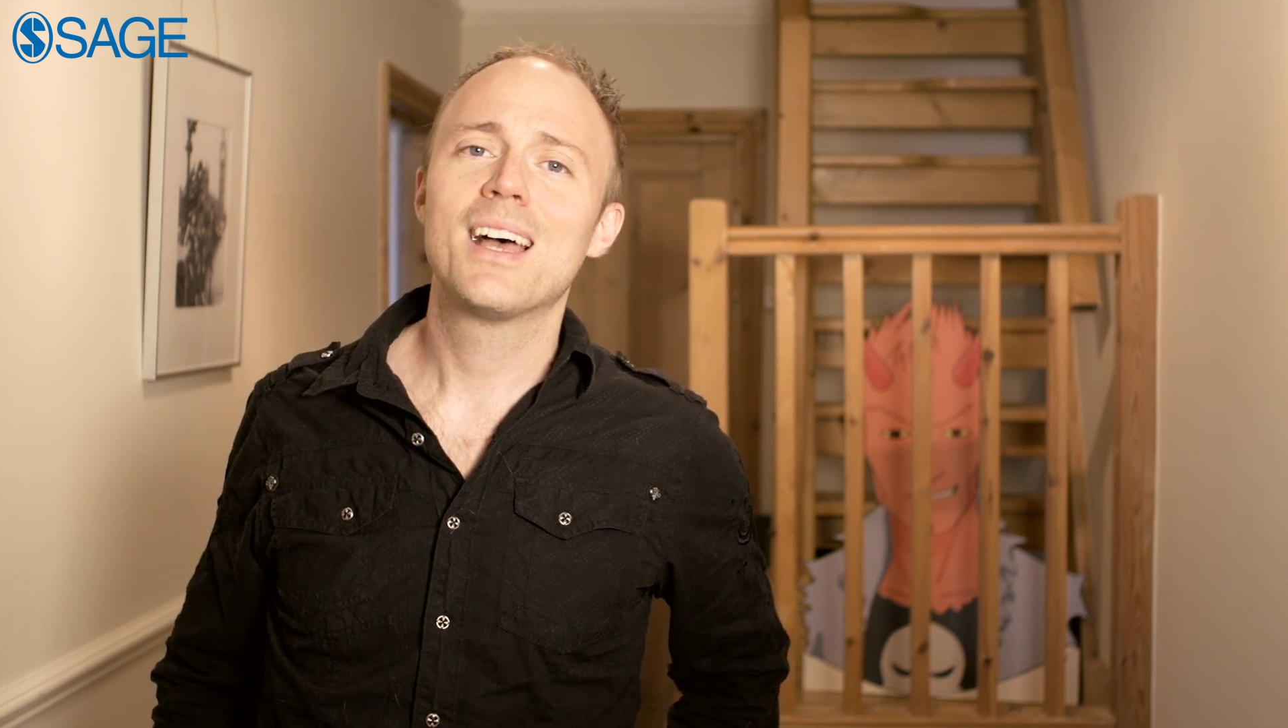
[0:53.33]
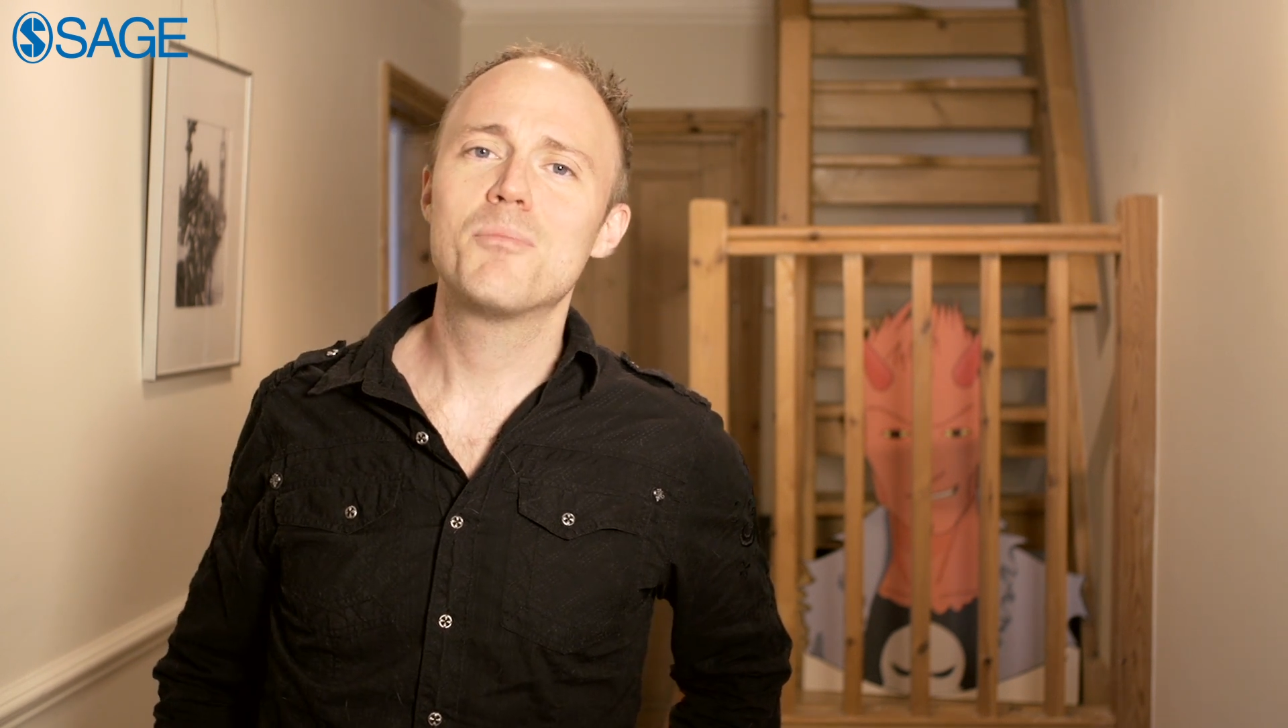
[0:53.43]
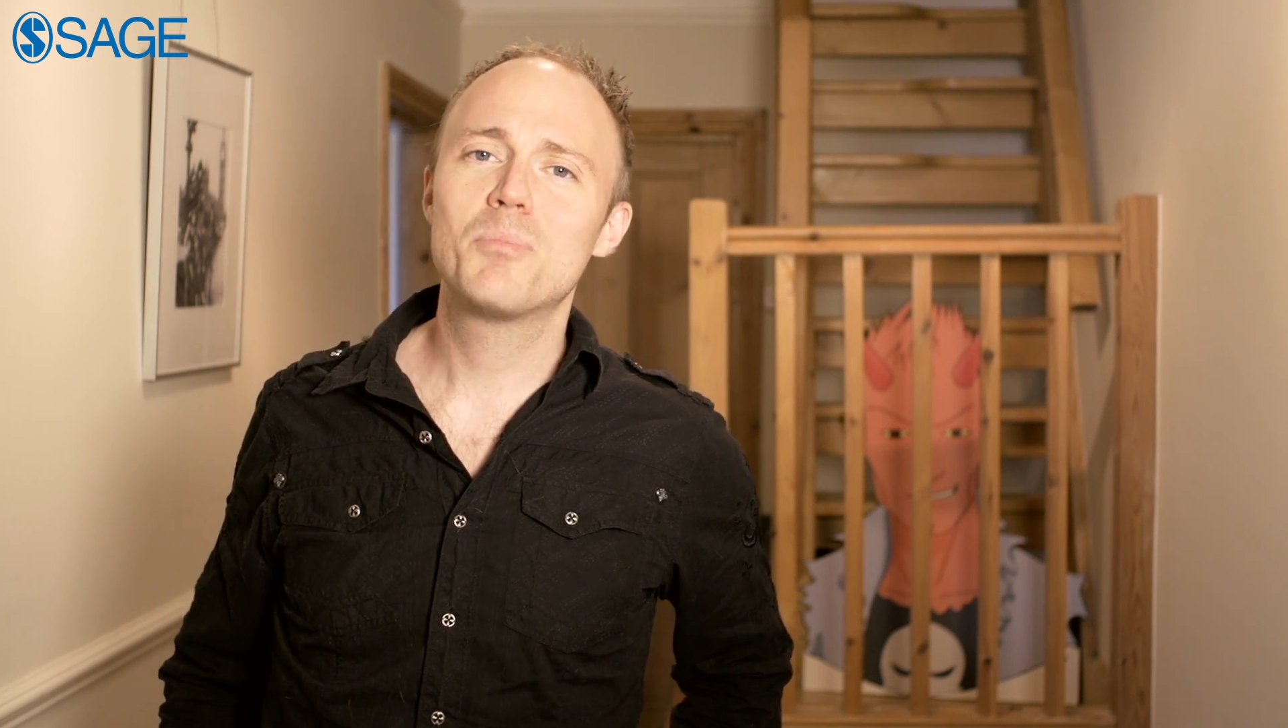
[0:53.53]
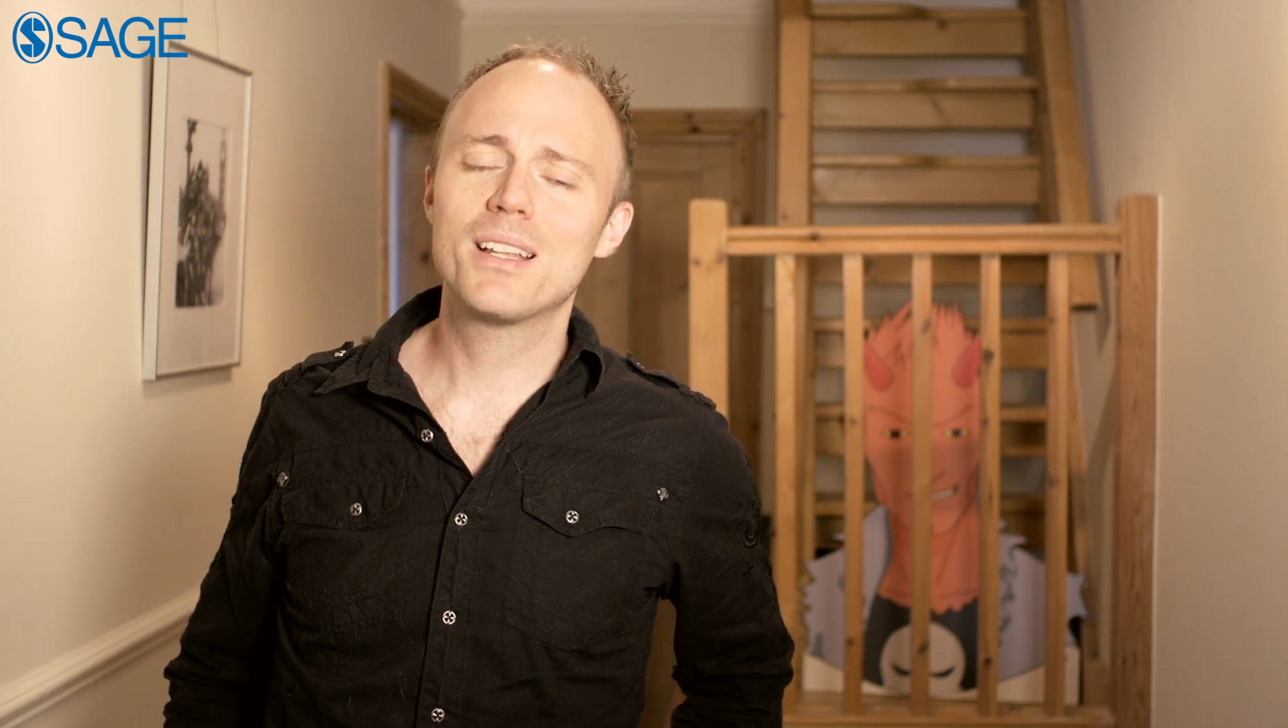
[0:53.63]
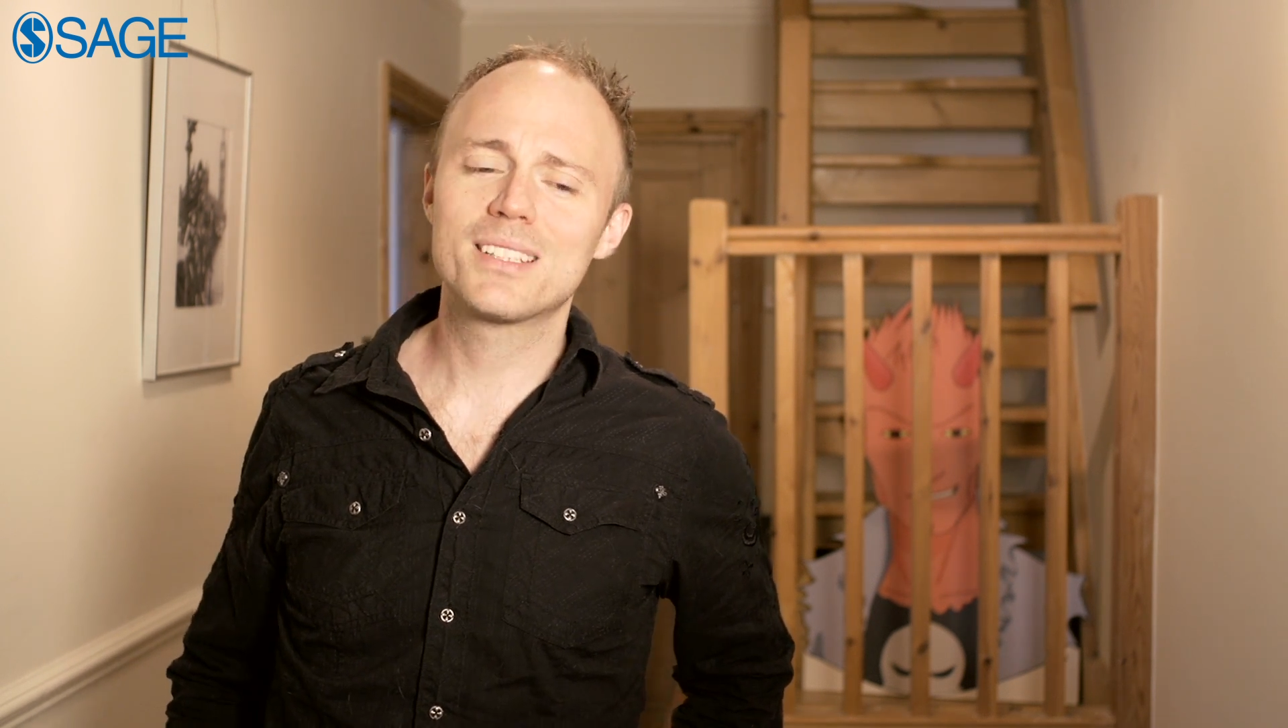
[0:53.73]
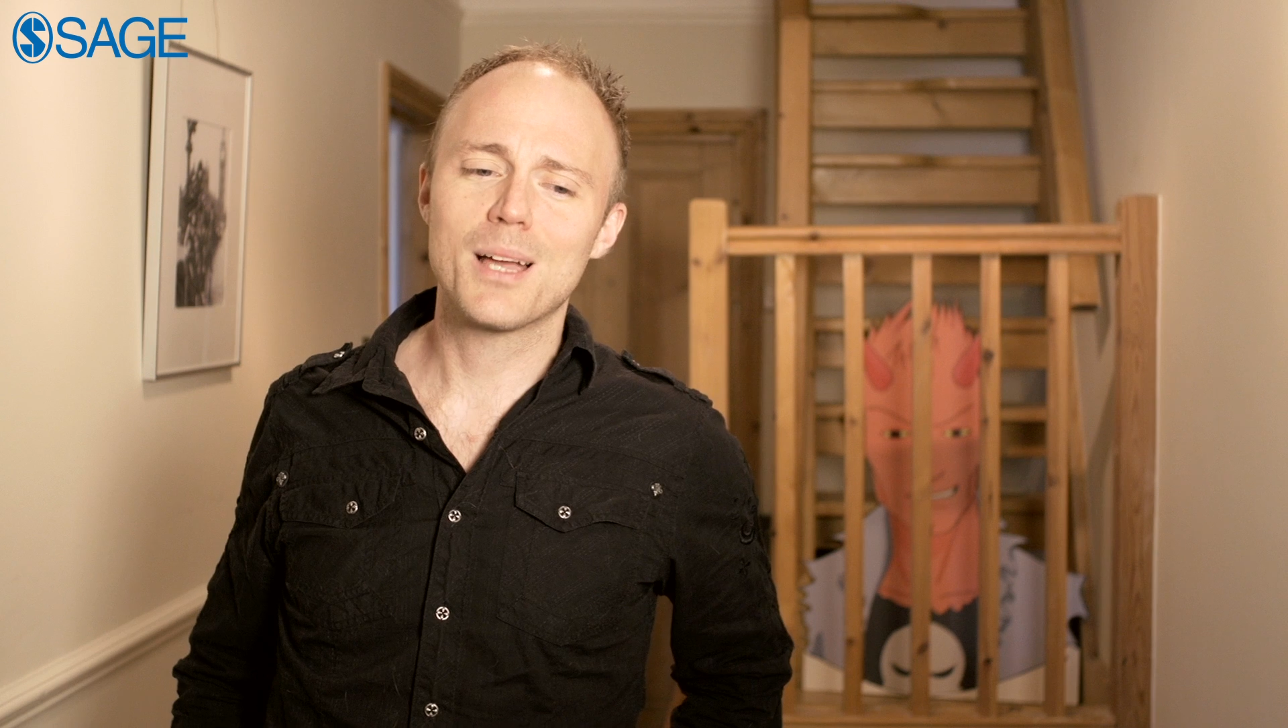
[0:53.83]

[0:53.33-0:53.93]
and blood